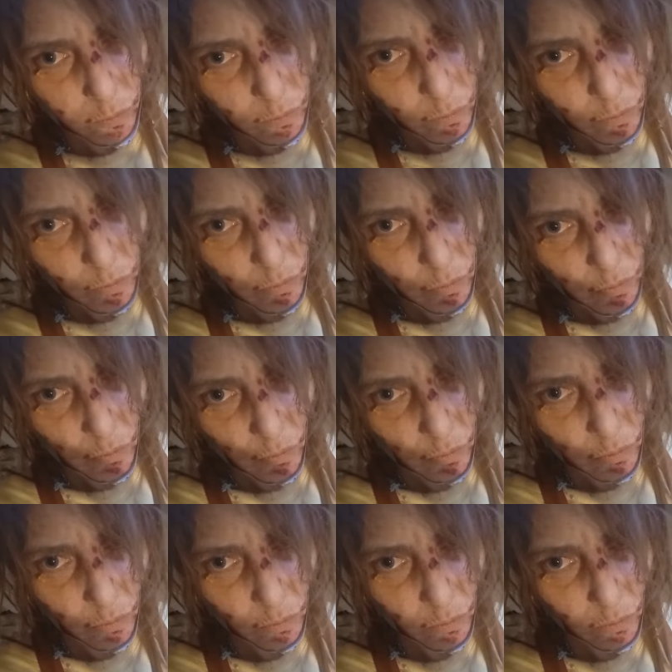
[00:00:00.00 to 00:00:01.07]

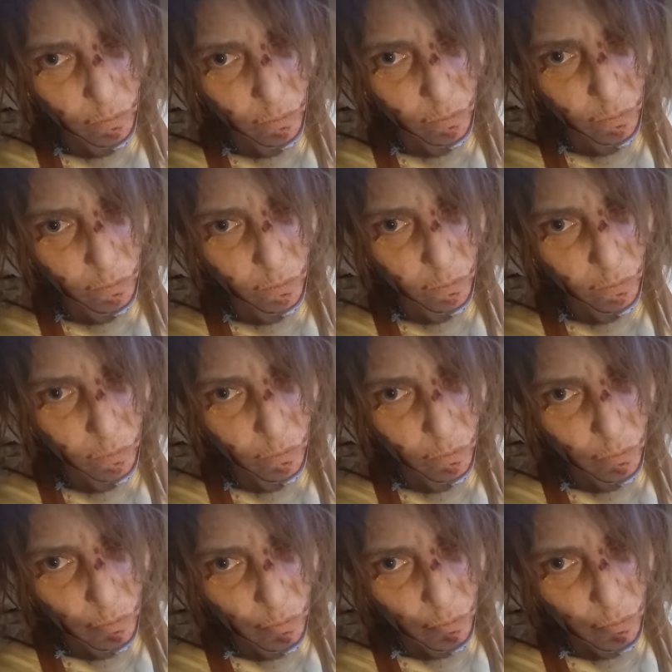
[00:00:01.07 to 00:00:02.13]

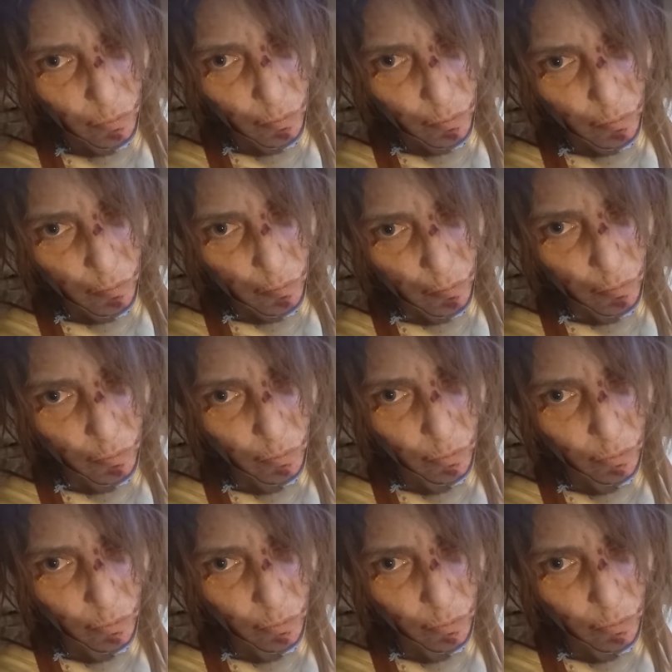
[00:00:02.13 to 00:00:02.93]
(no one is talking)